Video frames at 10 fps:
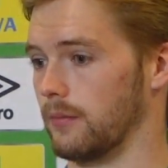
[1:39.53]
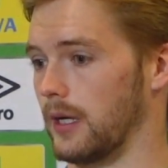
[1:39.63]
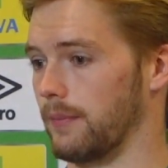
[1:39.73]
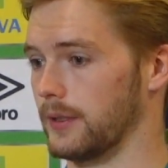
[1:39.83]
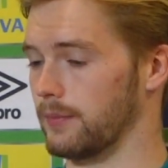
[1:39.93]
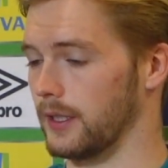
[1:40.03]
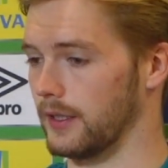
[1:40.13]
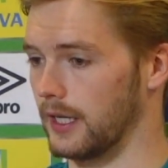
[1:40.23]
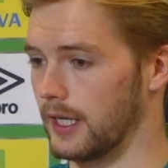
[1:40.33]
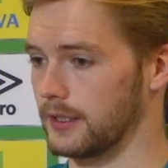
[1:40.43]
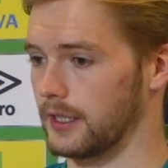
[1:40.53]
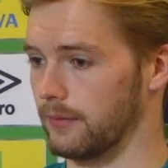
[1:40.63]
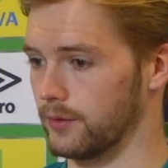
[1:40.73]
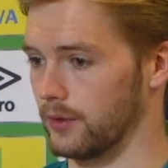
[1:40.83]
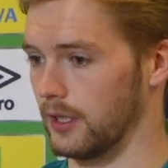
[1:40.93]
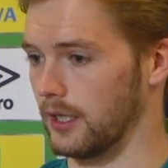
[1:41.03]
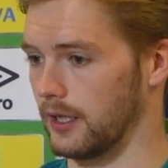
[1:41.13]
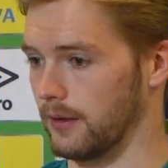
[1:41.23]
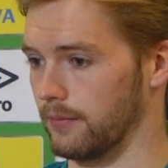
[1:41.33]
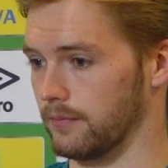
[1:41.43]
happy to play the last game as well.
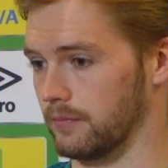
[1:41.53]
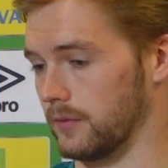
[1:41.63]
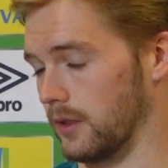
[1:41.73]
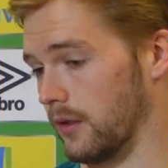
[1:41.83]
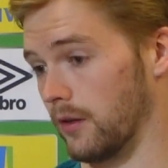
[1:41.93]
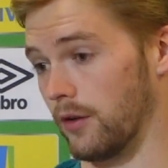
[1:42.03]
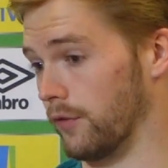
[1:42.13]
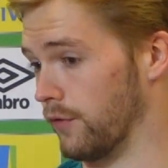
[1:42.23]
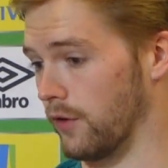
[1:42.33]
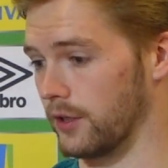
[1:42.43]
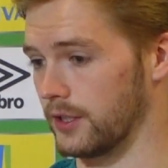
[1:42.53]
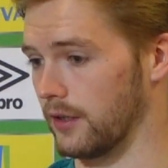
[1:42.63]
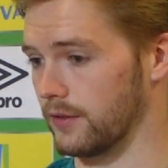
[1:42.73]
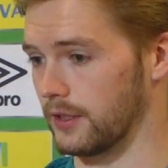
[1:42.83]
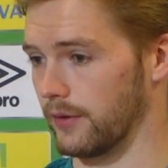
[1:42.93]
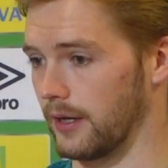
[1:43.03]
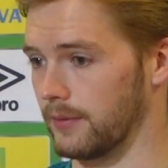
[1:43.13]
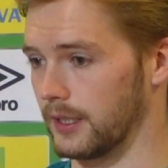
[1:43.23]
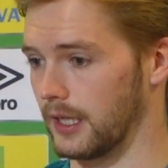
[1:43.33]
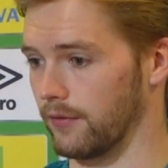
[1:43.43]
Um, unfortunate, obviously, what
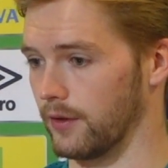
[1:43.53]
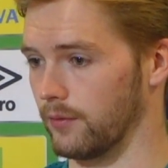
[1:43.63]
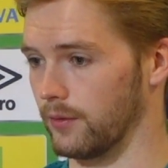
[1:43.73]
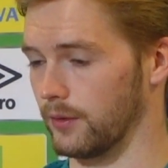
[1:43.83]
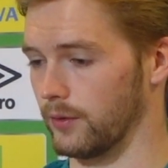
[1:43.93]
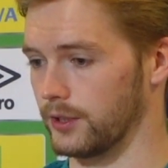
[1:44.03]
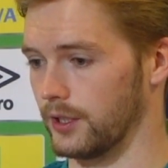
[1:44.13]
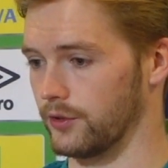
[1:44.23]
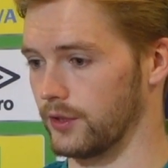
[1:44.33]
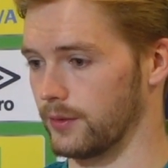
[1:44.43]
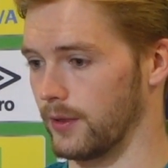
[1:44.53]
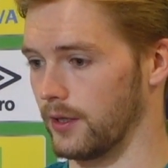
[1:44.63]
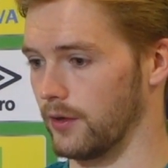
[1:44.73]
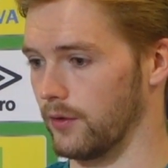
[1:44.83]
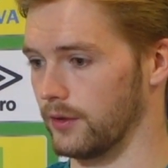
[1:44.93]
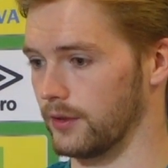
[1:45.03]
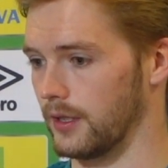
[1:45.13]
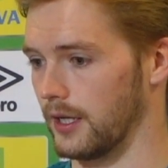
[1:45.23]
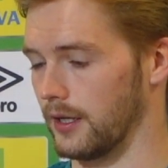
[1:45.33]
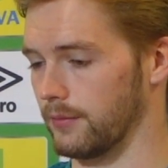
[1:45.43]
happened to Gavin. I wish injuries upon no one,
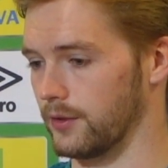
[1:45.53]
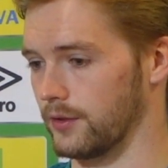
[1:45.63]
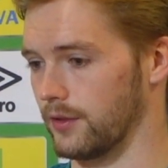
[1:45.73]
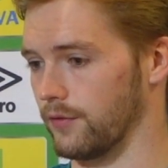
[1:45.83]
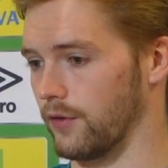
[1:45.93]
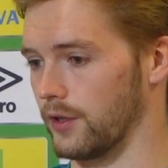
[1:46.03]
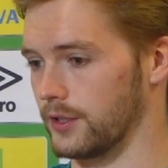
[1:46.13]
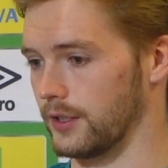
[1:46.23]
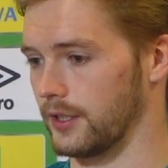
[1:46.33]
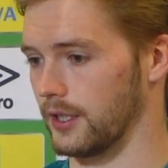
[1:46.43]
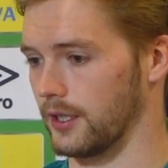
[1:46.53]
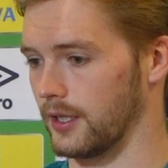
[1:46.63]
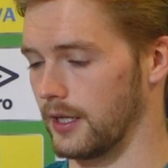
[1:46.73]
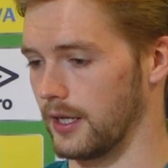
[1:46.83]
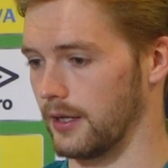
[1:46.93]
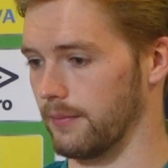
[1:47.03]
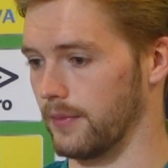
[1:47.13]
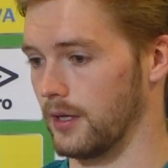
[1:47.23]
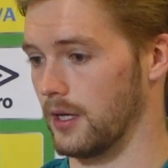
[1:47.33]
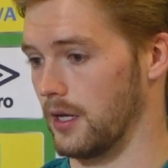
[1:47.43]
um, so it's unfortunate there. Um,
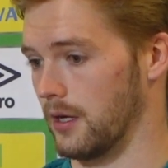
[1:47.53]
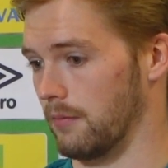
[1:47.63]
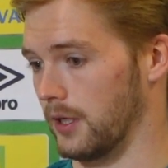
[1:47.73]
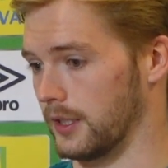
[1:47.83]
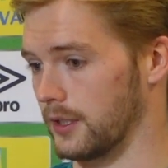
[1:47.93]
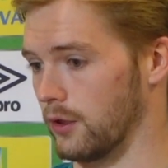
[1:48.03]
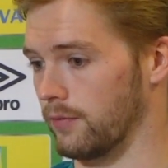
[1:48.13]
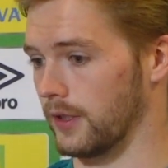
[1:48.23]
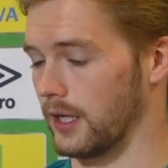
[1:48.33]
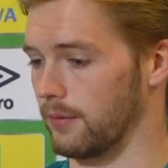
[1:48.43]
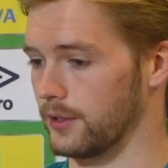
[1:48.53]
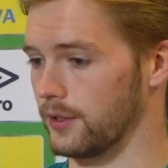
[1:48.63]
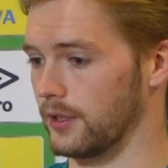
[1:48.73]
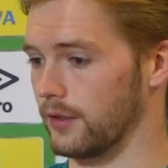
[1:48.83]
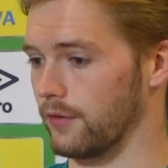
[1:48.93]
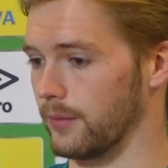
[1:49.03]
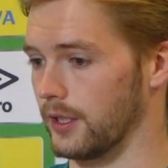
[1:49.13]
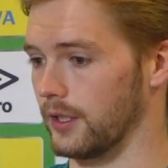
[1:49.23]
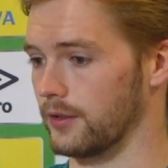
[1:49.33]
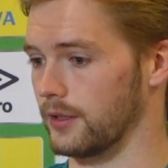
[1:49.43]
like I say, hopefully, an opportunity for me
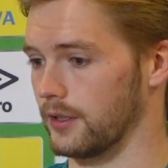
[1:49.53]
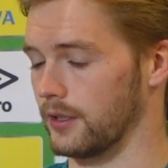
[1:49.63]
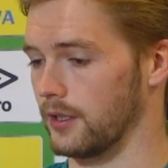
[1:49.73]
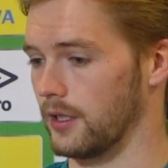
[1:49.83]
now to